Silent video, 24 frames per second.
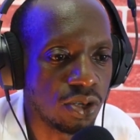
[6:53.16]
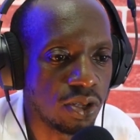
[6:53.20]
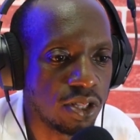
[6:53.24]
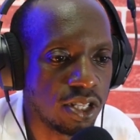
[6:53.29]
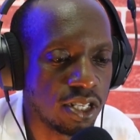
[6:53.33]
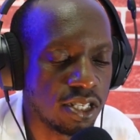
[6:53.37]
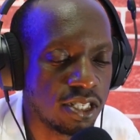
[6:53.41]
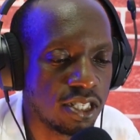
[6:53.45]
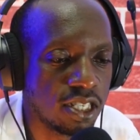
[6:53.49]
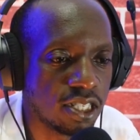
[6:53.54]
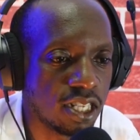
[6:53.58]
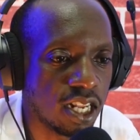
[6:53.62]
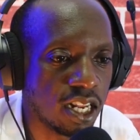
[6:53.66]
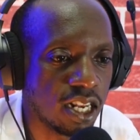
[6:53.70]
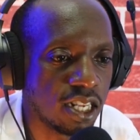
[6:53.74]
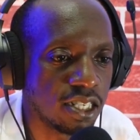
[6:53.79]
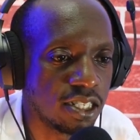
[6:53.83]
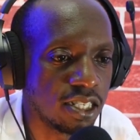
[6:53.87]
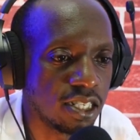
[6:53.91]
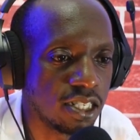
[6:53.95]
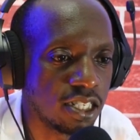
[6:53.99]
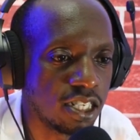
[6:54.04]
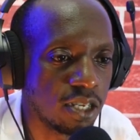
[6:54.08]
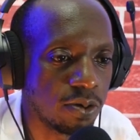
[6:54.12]
So this is the
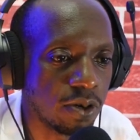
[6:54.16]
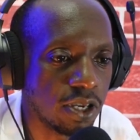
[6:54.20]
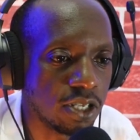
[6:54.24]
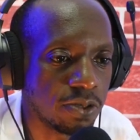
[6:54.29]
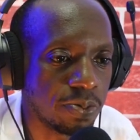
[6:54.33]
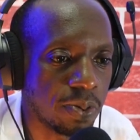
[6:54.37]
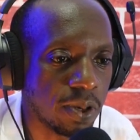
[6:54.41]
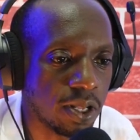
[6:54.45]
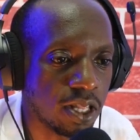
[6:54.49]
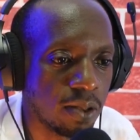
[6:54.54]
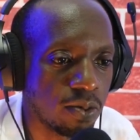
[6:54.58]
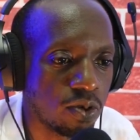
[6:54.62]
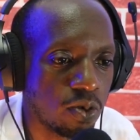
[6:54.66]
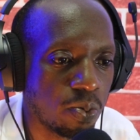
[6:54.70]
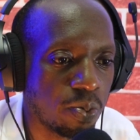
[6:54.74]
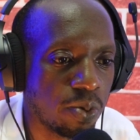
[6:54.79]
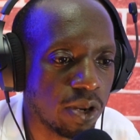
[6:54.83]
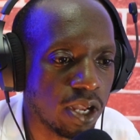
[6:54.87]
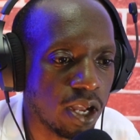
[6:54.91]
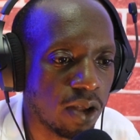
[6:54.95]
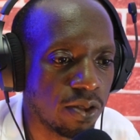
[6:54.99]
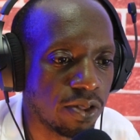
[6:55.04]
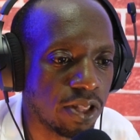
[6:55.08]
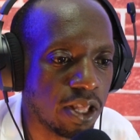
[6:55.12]
standard system. We expect them to
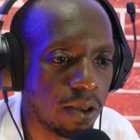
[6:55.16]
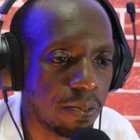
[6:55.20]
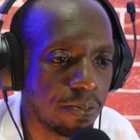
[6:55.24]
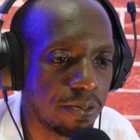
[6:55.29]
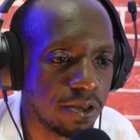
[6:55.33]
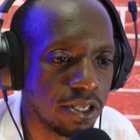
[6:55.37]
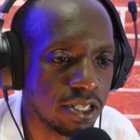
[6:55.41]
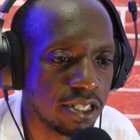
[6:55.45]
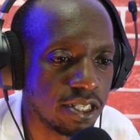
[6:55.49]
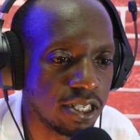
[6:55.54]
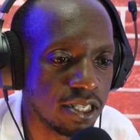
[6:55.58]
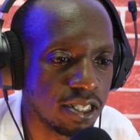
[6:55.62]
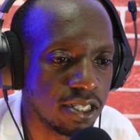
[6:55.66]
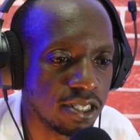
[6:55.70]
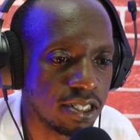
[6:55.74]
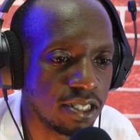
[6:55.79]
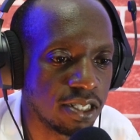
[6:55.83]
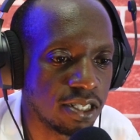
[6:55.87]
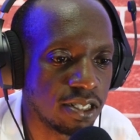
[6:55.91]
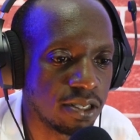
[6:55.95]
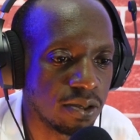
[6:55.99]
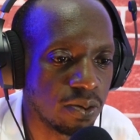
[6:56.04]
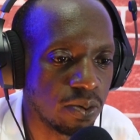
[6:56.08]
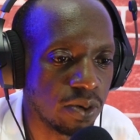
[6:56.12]
bring out their
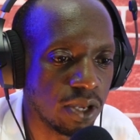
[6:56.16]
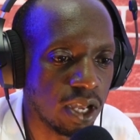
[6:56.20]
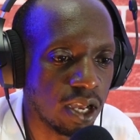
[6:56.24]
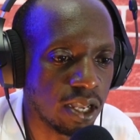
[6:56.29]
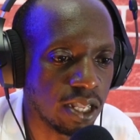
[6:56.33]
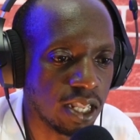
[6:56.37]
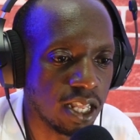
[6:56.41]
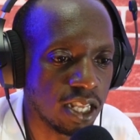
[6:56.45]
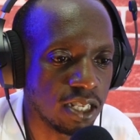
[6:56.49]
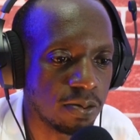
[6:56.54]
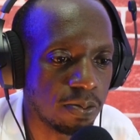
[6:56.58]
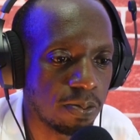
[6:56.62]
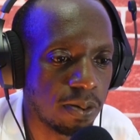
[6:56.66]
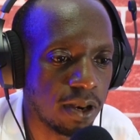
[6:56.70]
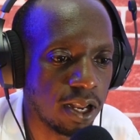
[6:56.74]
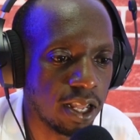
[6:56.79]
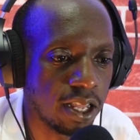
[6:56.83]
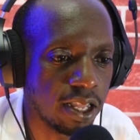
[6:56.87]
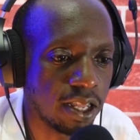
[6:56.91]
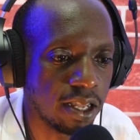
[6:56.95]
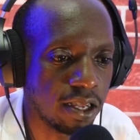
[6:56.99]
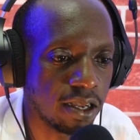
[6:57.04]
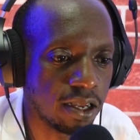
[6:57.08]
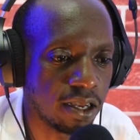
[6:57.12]
pieces. We are just
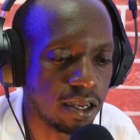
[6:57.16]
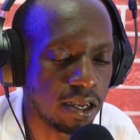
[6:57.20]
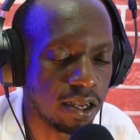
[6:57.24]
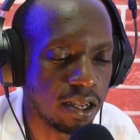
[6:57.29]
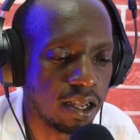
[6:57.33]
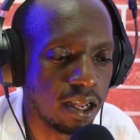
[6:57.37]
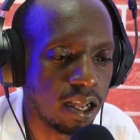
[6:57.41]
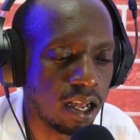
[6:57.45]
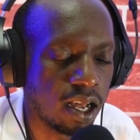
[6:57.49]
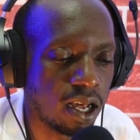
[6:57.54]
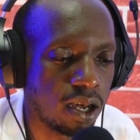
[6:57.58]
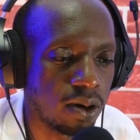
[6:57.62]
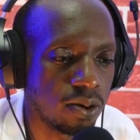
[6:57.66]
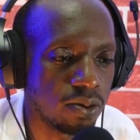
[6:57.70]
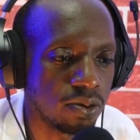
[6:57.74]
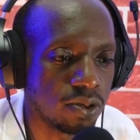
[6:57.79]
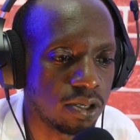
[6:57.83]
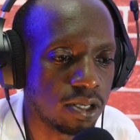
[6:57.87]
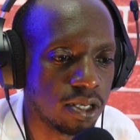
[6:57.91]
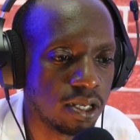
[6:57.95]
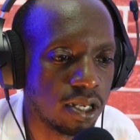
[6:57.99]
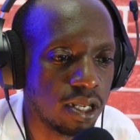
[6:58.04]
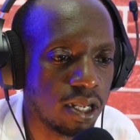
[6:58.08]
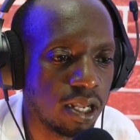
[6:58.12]
playing
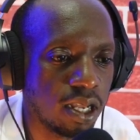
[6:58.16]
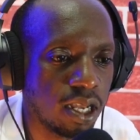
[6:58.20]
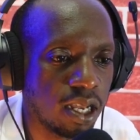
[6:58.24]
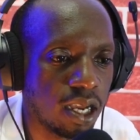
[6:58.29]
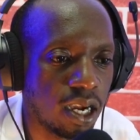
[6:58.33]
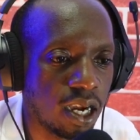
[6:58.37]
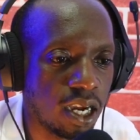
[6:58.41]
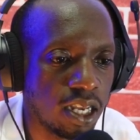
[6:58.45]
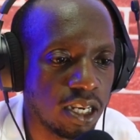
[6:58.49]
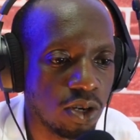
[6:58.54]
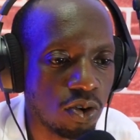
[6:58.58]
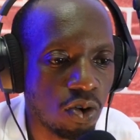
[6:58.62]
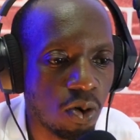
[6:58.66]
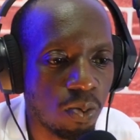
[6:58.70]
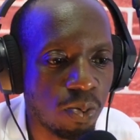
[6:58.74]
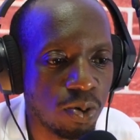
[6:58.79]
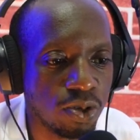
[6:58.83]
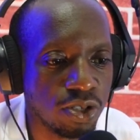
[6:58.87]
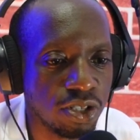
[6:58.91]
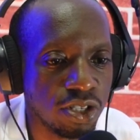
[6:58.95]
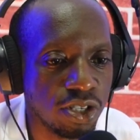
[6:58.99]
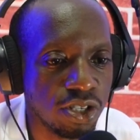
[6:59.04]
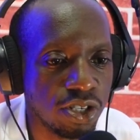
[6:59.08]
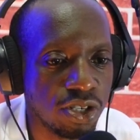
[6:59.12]
out an equal
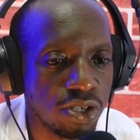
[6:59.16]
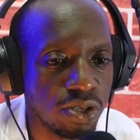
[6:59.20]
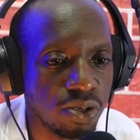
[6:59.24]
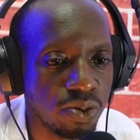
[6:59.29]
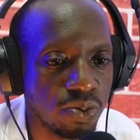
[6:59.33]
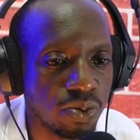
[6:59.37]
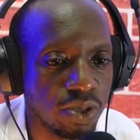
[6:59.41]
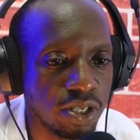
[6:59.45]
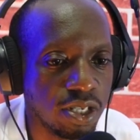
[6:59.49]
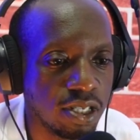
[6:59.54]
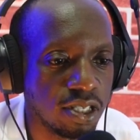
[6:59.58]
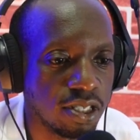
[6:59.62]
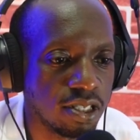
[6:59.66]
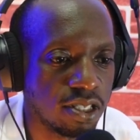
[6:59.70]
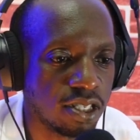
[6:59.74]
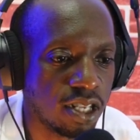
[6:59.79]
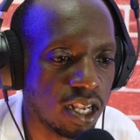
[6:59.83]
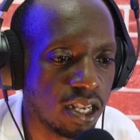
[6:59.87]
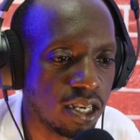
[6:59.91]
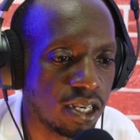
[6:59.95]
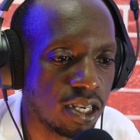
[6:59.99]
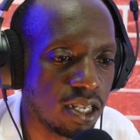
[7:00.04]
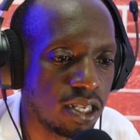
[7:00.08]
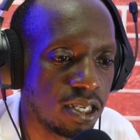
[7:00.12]
position, which is
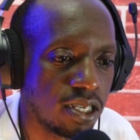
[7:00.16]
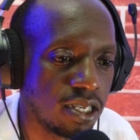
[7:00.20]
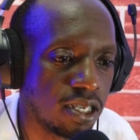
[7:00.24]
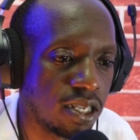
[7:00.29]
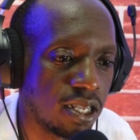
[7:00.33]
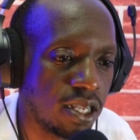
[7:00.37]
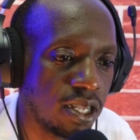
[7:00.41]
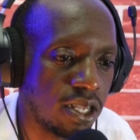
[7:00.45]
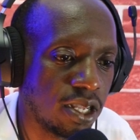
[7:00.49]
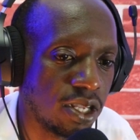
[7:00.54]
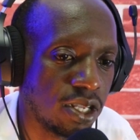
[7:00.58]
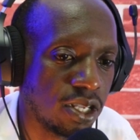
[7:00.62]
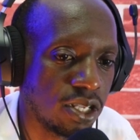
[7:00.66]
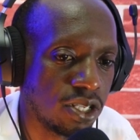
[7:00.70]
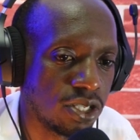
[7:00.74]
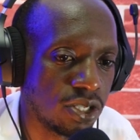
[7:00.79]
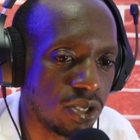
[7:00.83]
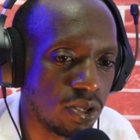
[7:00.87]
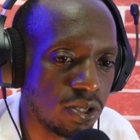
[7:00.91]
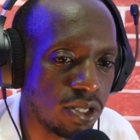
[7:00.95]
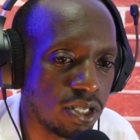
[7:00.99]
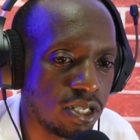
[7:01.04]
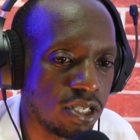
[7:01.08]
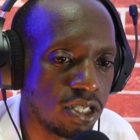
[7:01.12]
standard.
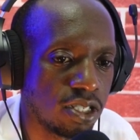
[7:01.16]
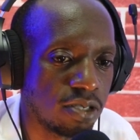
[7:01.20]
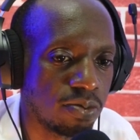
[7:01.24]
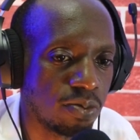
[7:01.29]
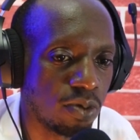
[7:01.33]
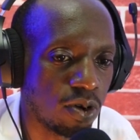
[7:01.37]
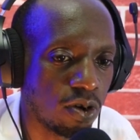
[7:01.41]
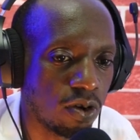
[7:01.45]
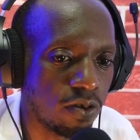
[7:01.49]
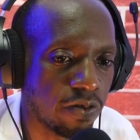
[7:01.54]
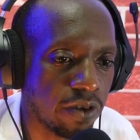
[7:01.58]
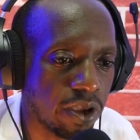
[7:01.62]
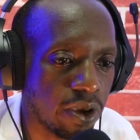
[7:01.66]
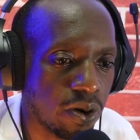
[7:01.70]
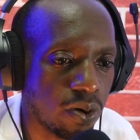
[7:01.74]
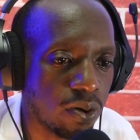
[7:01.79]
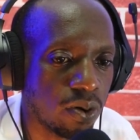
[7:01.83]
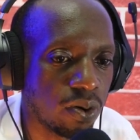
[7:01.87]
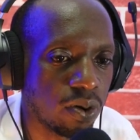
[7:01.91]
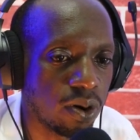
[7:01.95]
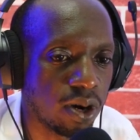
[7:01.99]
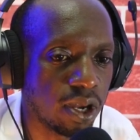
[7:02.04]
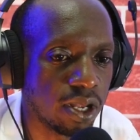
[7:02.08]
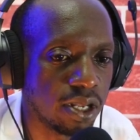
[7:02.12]
So this is more of
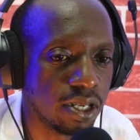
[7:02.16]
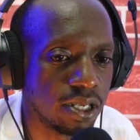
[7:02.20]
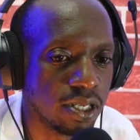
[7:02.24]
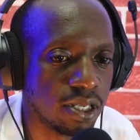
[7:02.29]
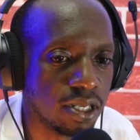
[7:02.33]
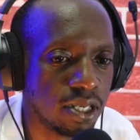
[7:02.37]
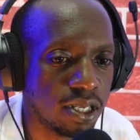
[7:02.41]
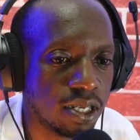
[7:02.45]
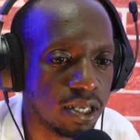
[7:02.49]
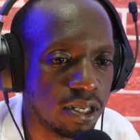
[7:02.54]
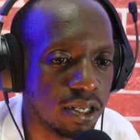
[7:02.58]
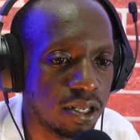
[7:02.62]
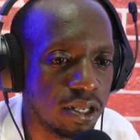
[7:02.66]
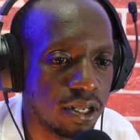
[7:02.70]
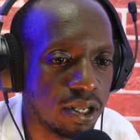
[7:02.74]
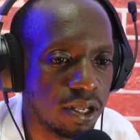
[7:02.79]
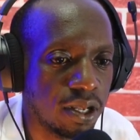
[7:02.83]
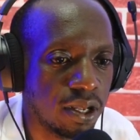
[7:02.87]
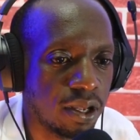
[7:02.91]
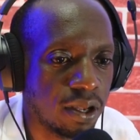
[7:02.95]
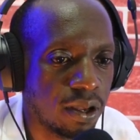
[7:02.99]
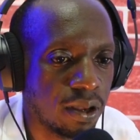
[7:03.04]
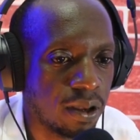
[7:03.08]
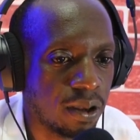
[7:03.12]
equal and
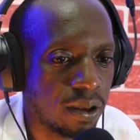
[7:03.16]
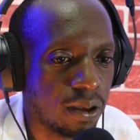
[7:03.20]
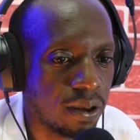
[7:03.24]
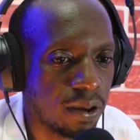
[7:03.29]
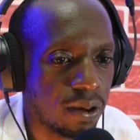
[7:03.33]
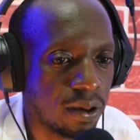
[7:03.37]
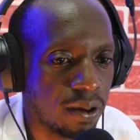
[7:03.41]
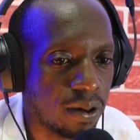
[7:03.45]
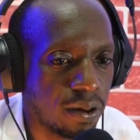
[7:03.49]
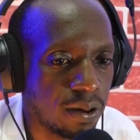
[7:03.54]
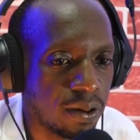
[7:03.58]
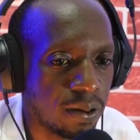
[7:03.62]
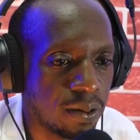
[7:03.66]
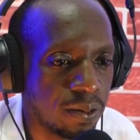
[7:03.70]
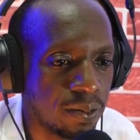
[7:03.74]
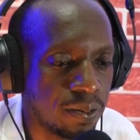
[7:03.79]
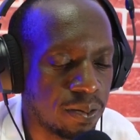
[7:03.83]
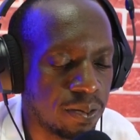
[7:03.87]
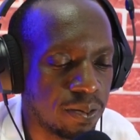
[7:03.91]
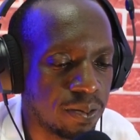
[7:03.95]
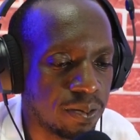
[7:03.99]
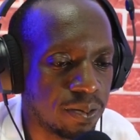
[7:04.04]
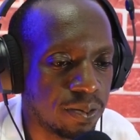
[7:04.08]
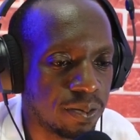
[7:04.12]

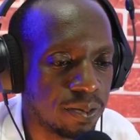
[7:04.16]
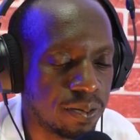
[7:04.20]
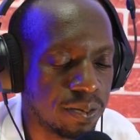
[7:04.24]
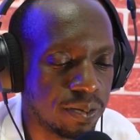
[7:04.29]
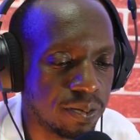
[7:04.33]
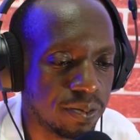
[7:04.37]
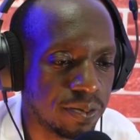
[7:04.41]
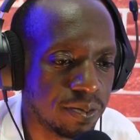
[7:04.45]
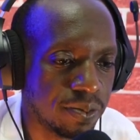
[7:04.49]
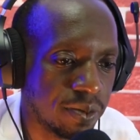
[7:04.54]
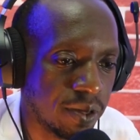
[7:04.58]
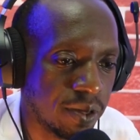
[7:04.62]
um,